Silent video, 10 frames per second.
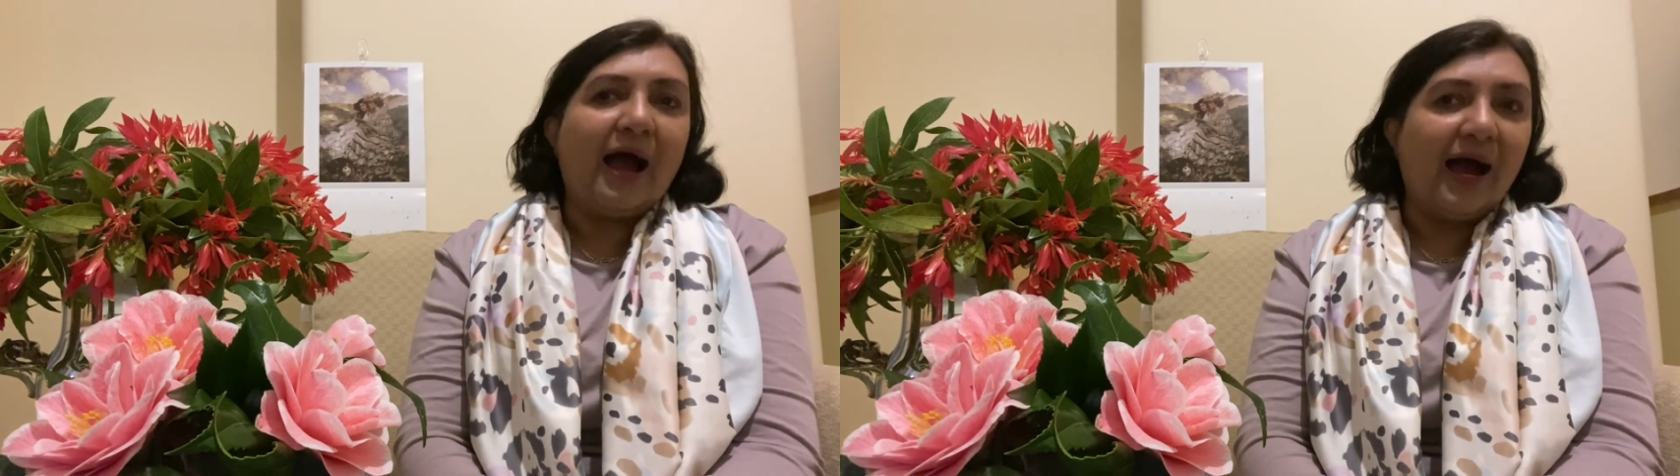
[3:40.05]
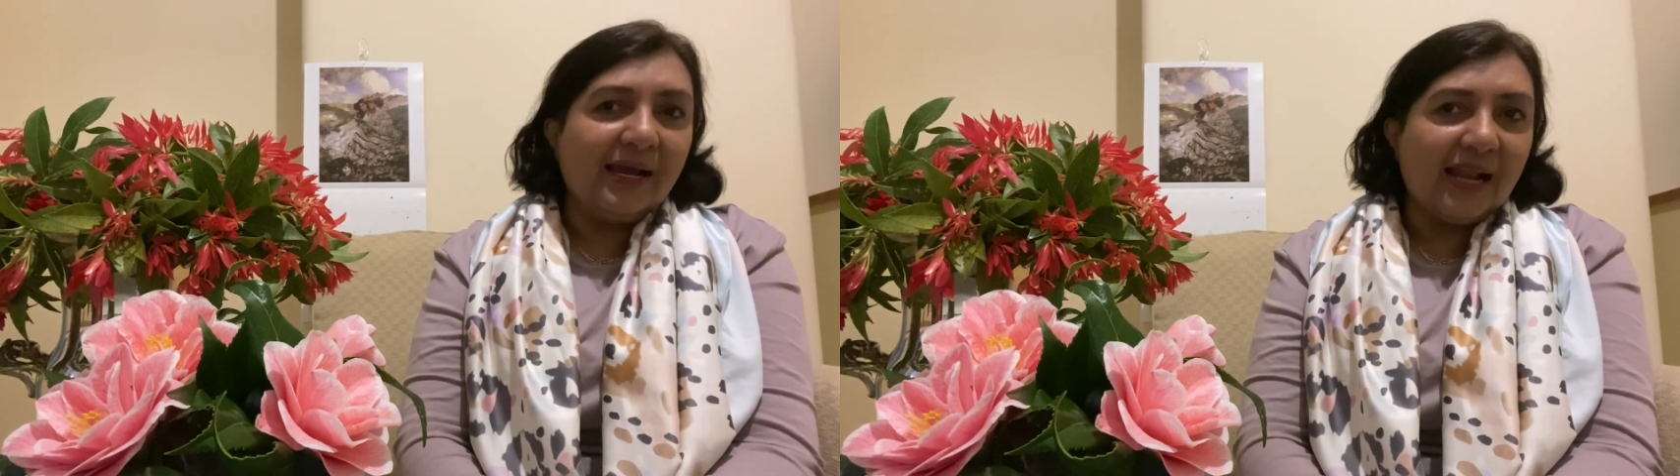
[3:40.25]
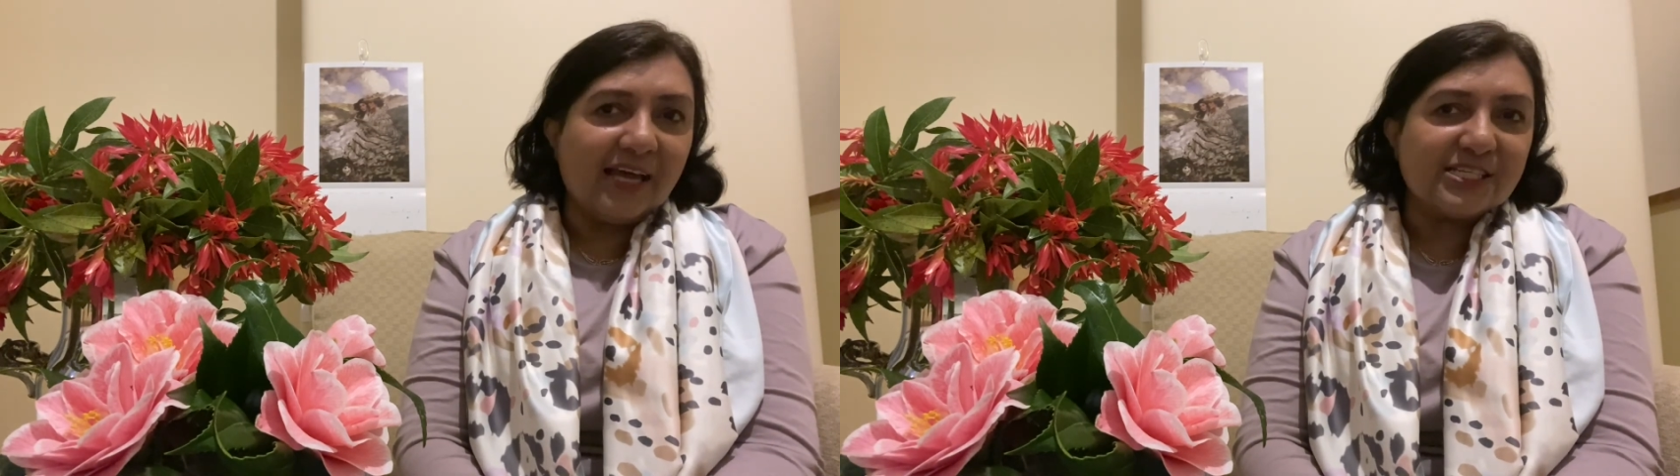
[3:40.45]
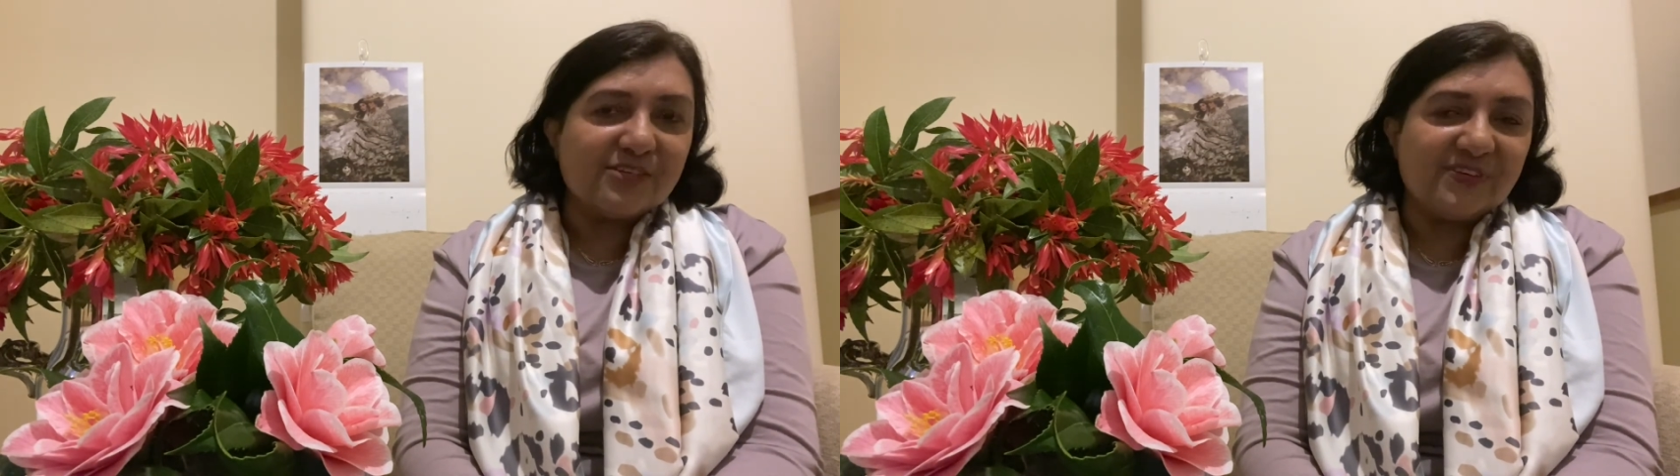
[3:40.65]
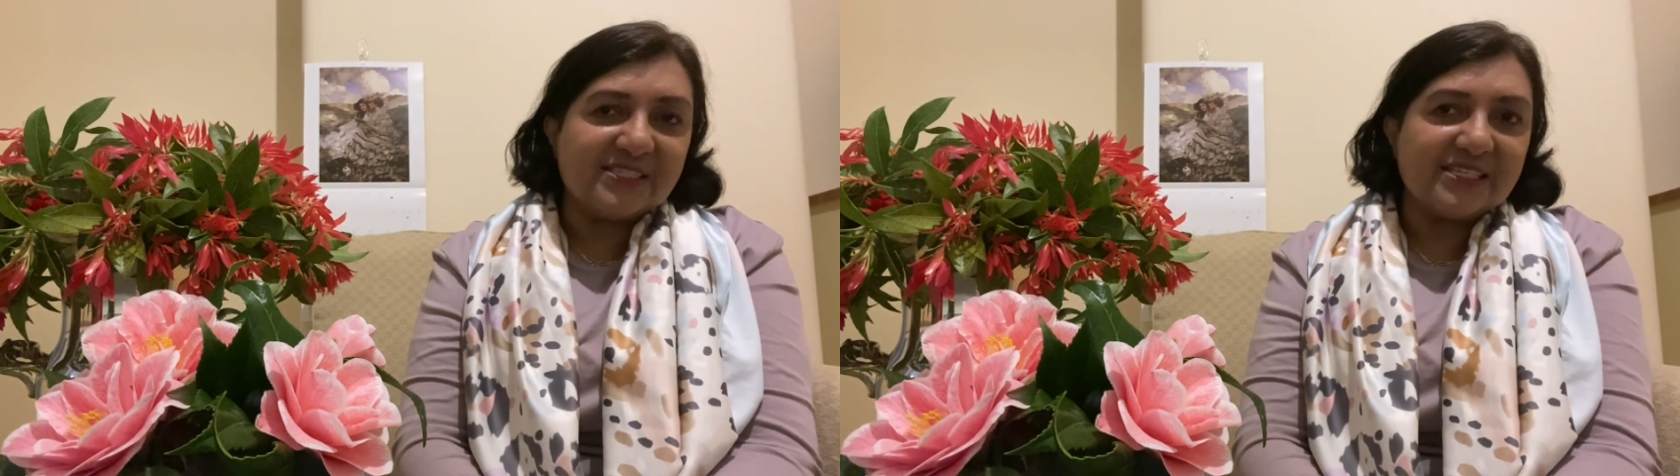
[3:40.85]
I like to
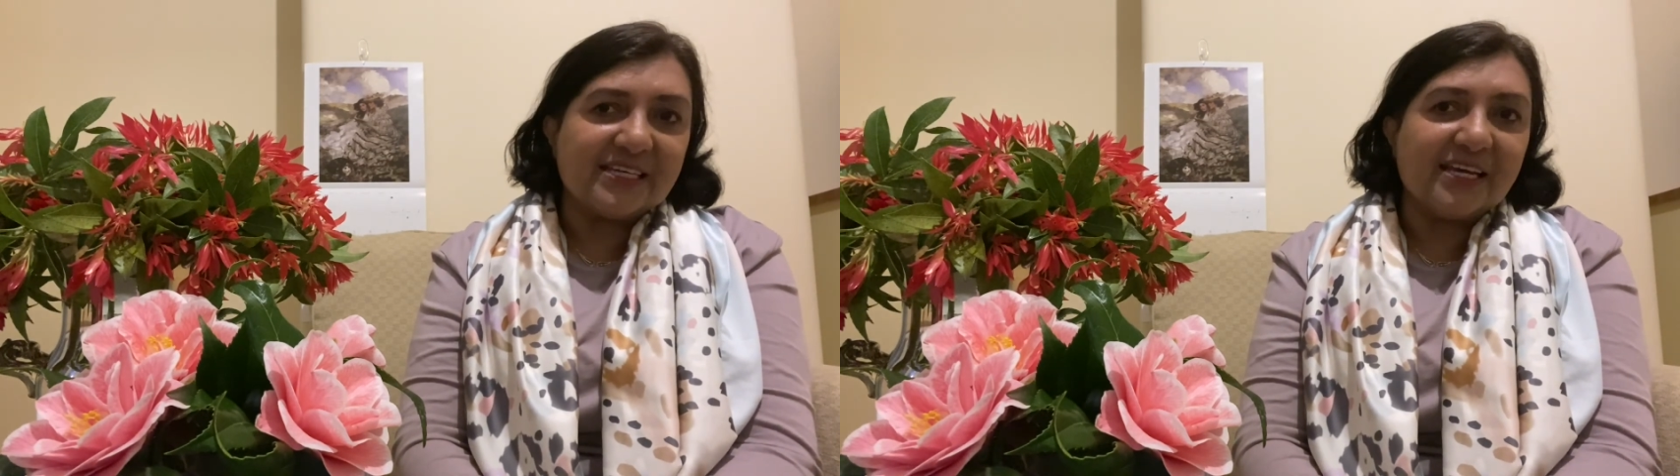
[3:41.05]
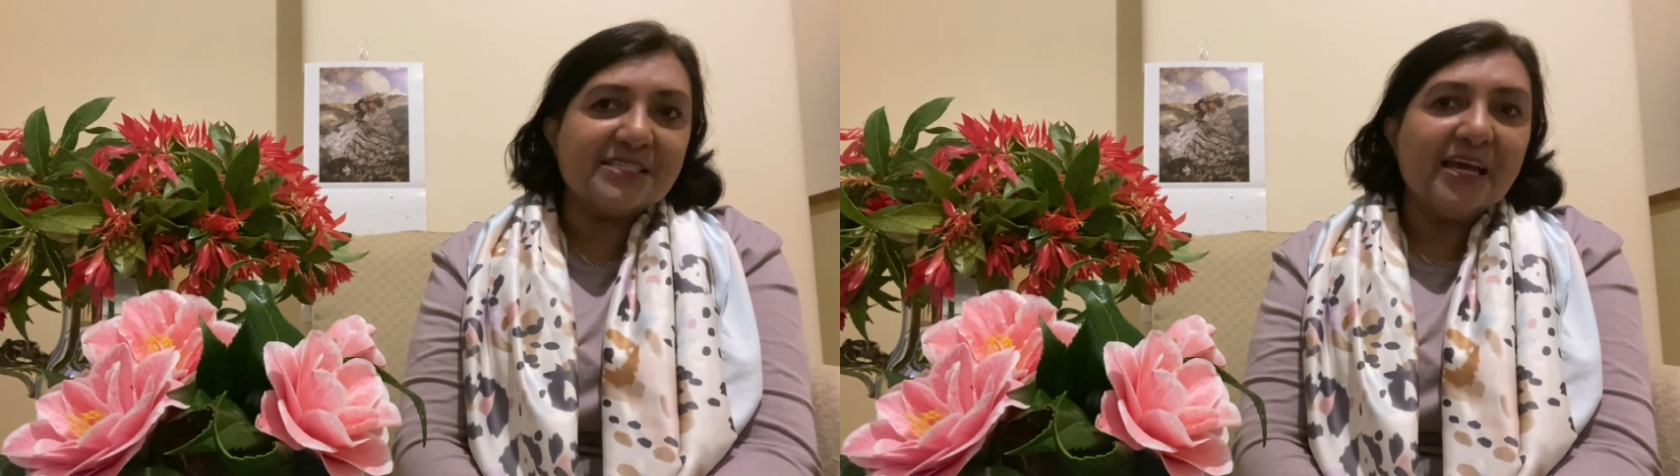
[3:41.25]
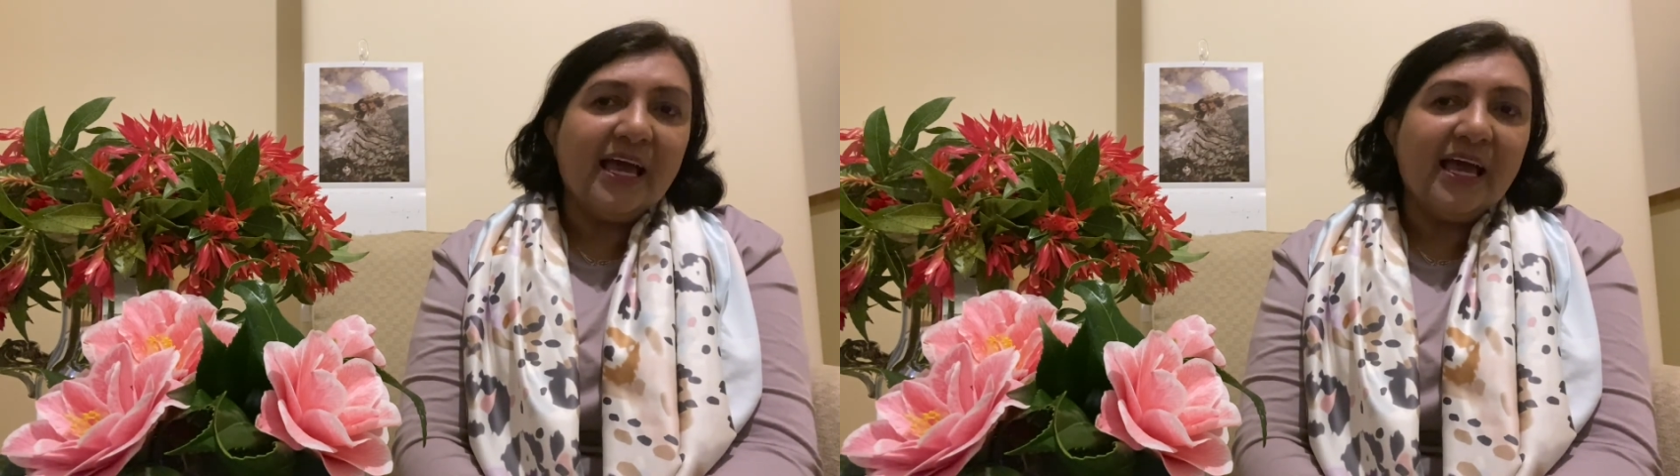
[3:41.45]
visit it